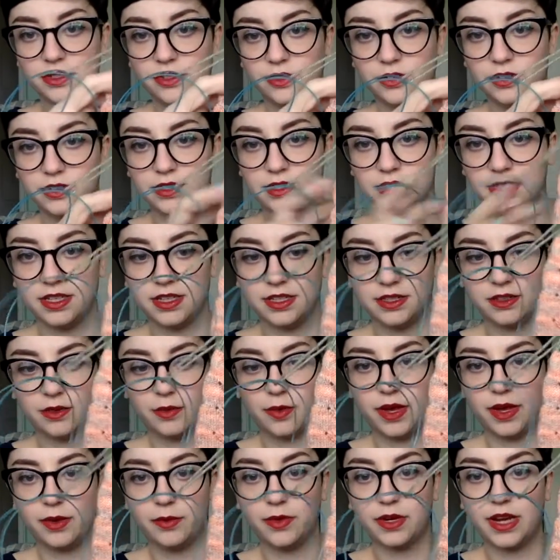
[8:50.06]
you can see it the way
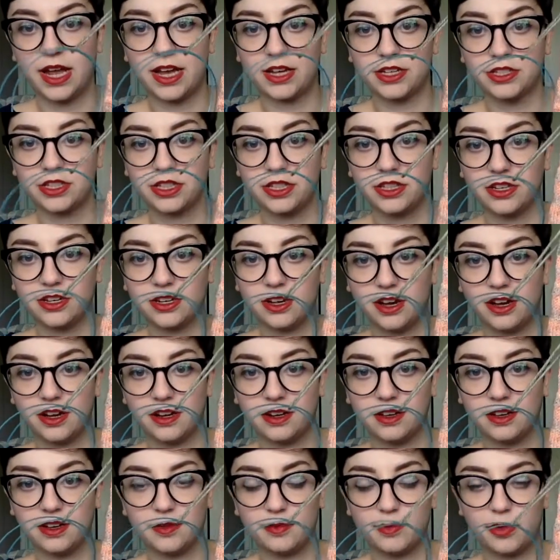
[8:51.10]
it would actually look on
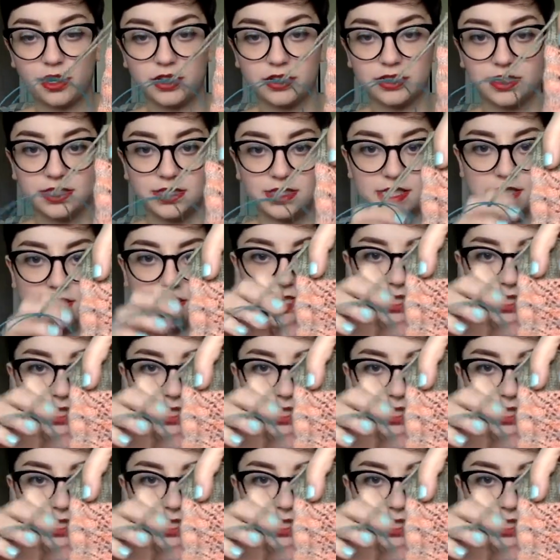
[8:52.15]
a person's